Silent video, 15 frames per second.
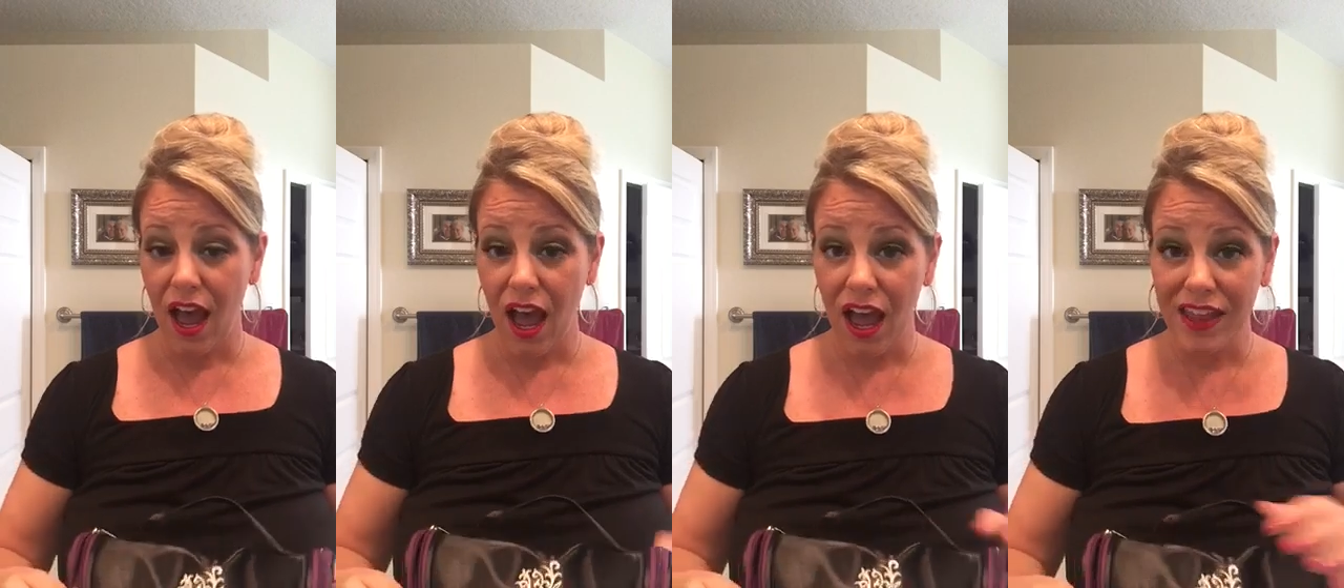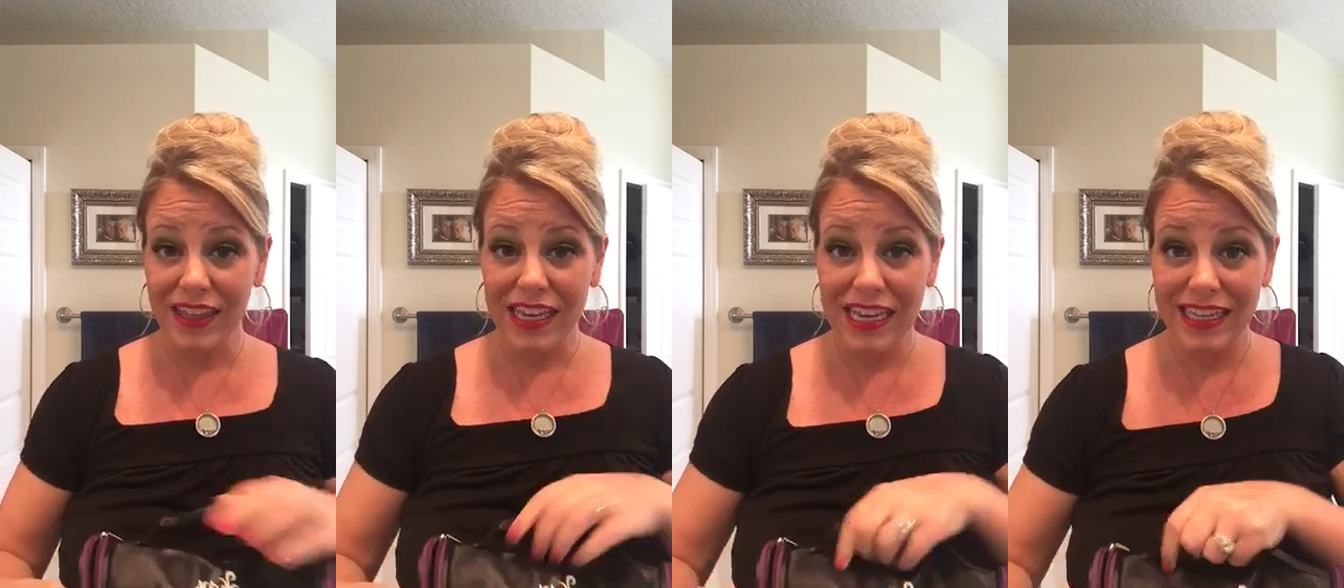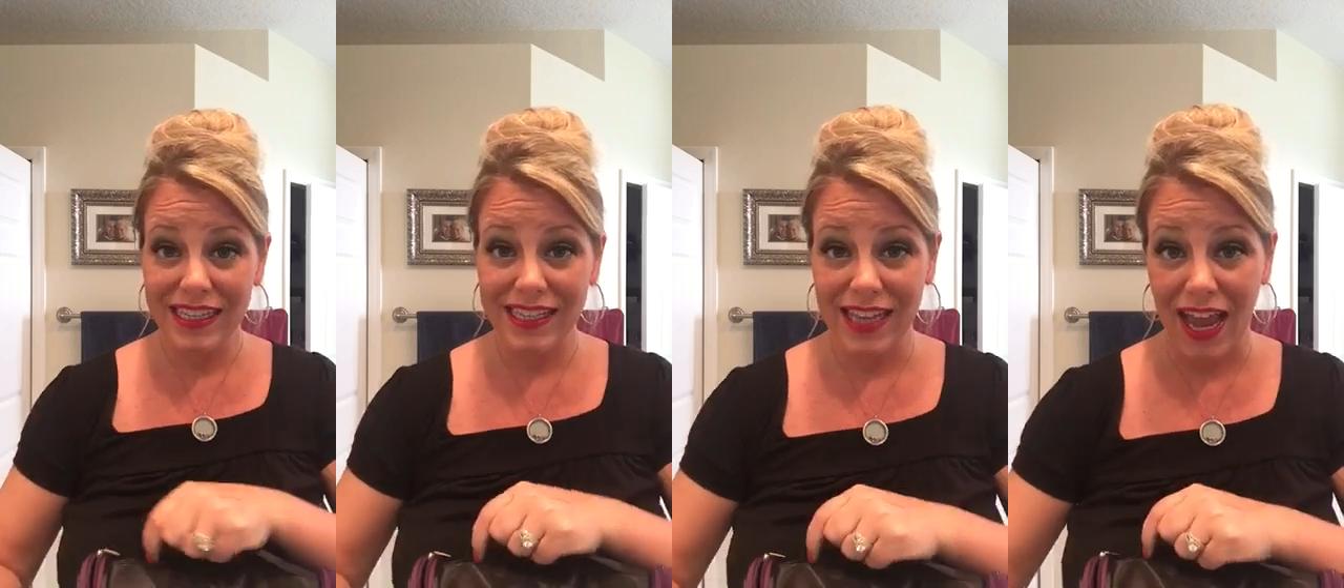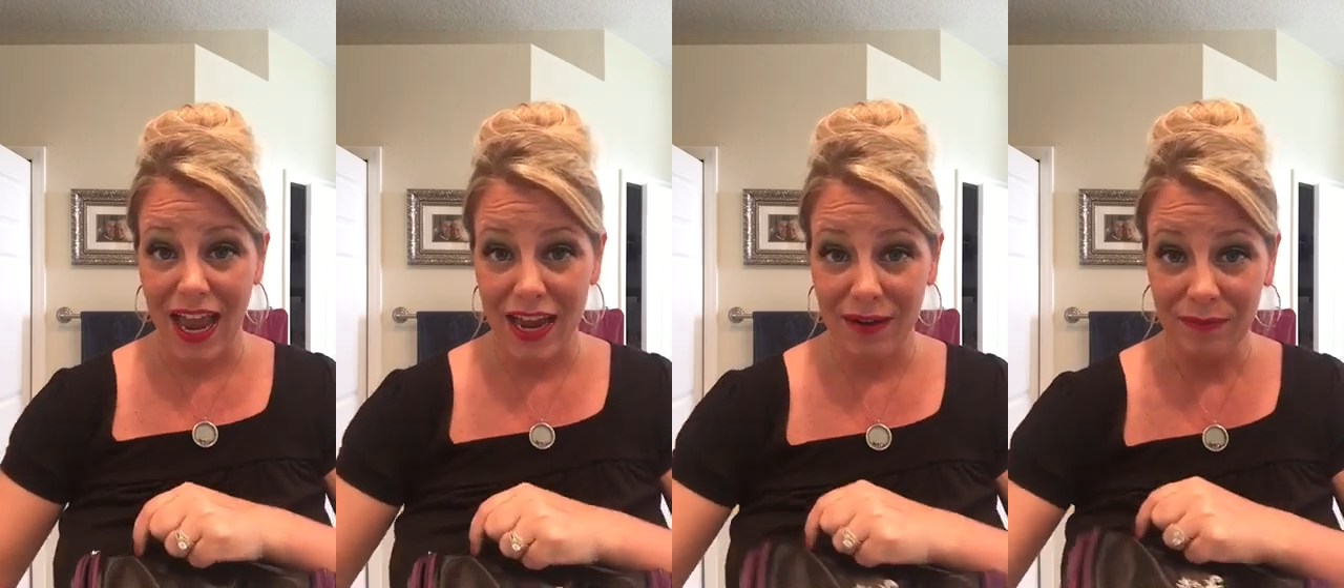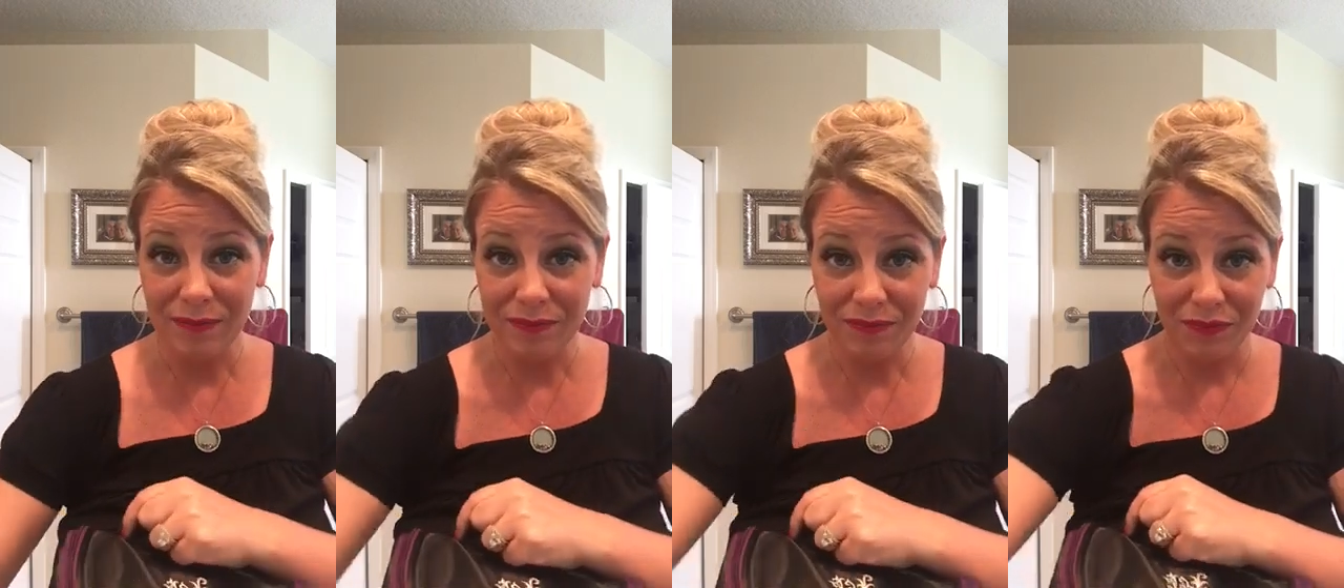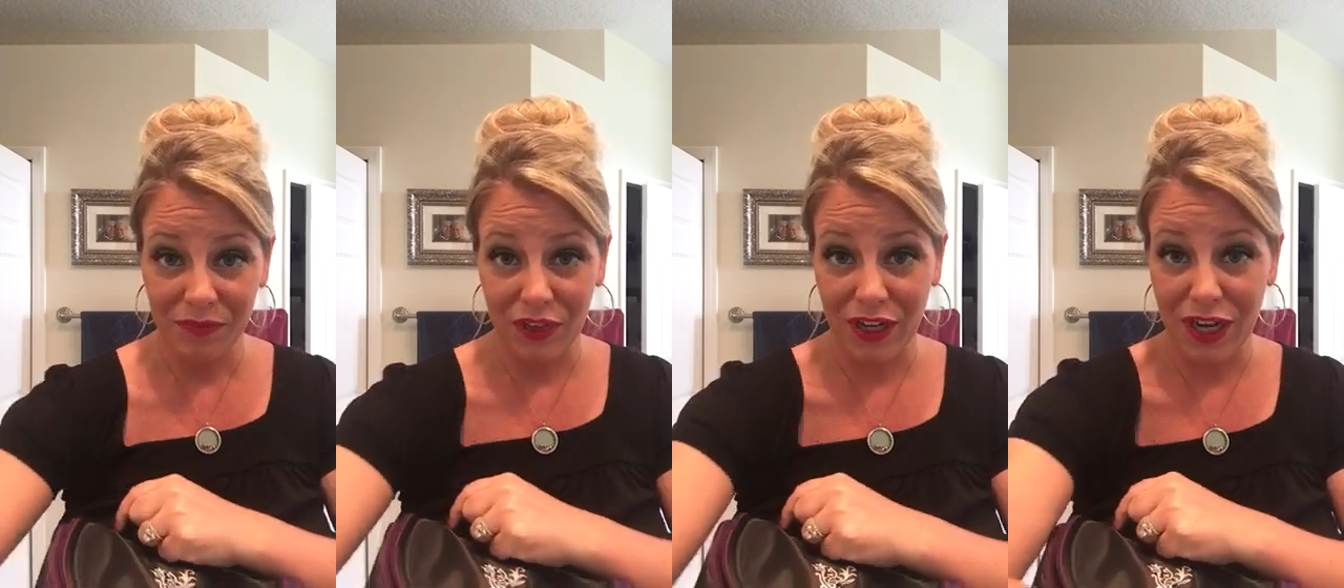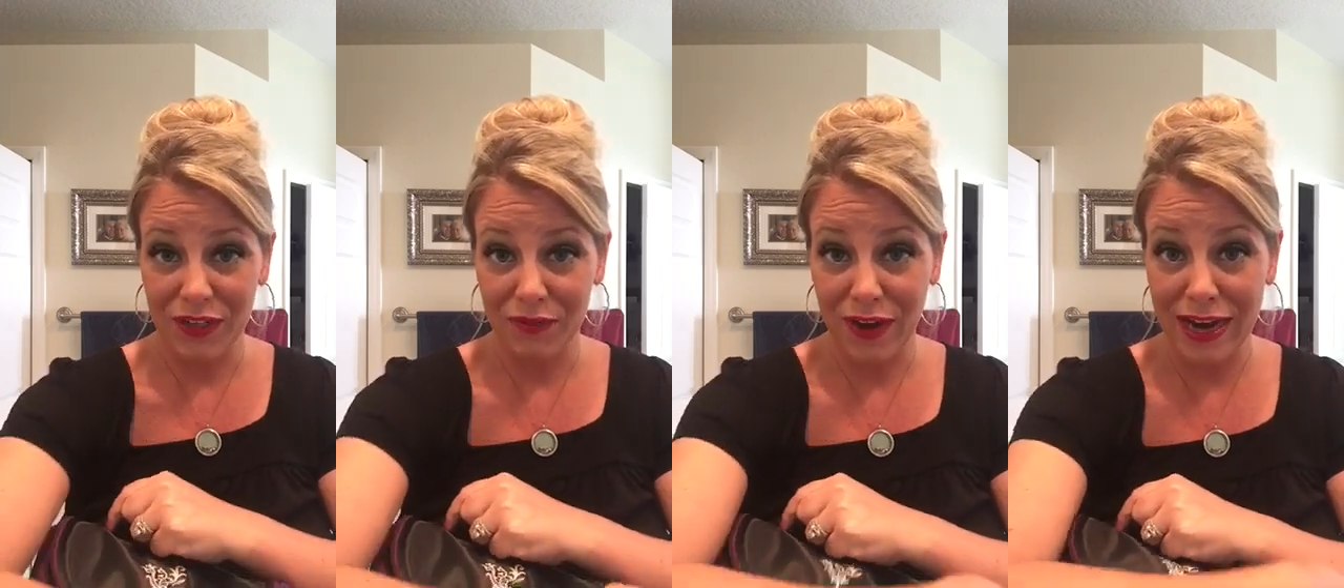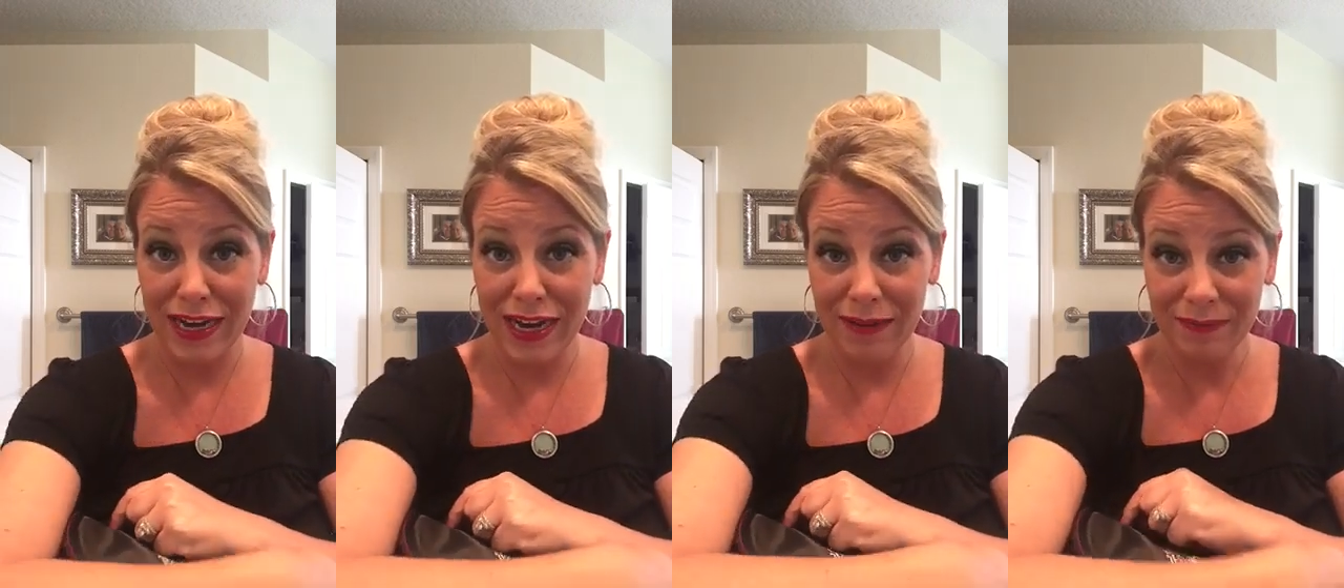On the inside, you guys
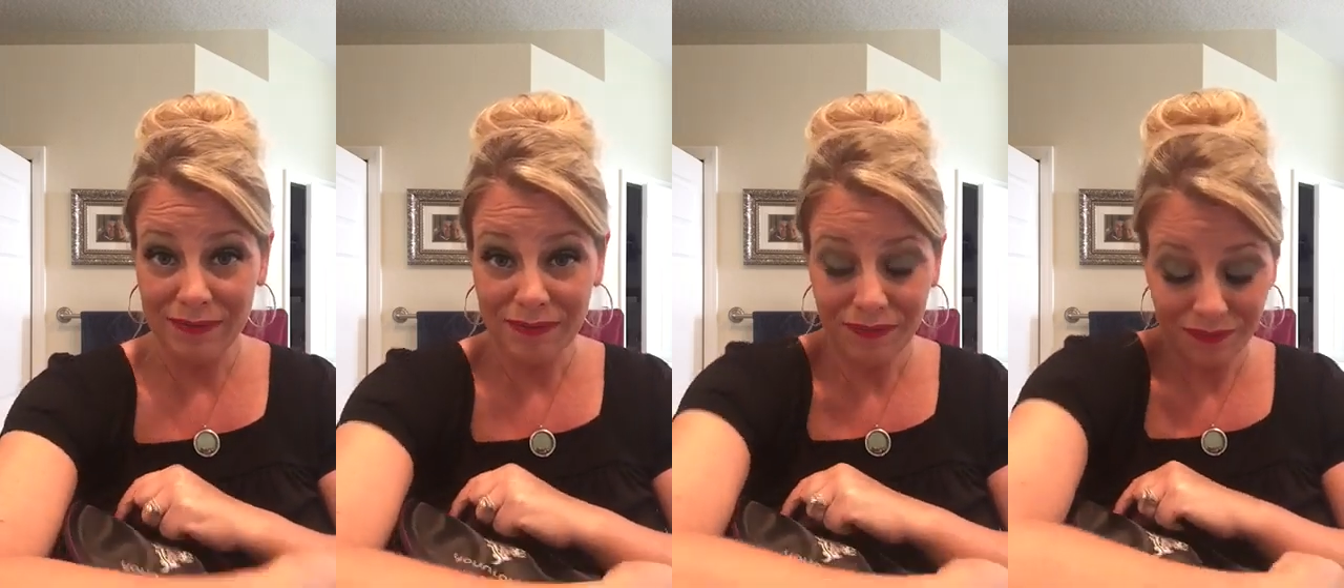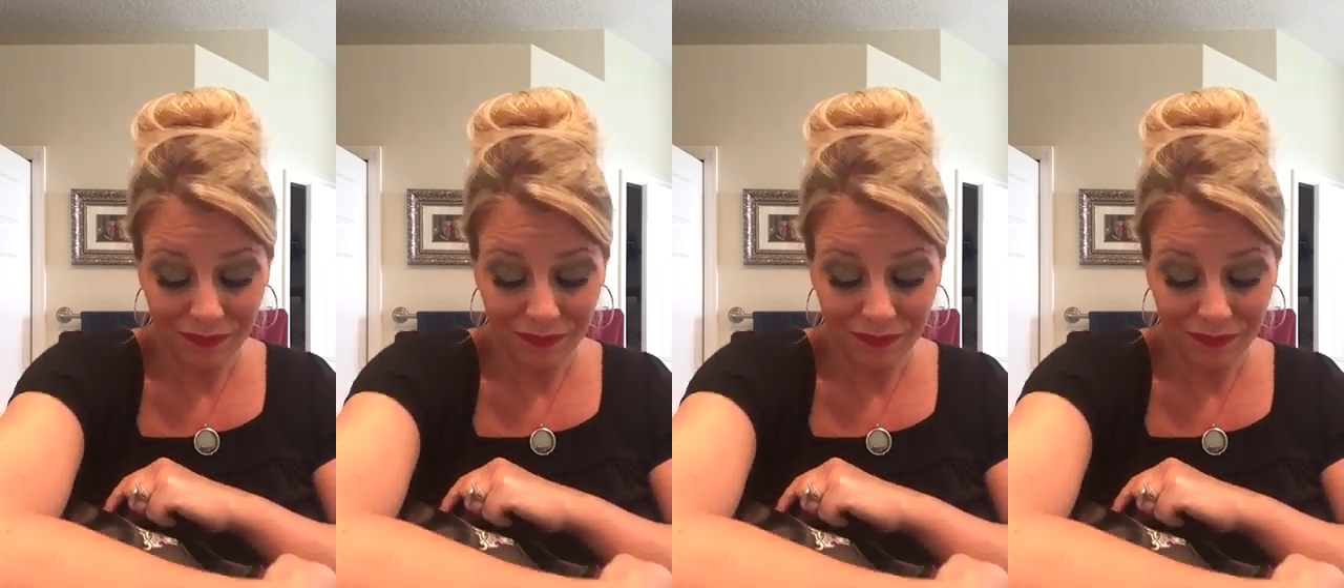ready?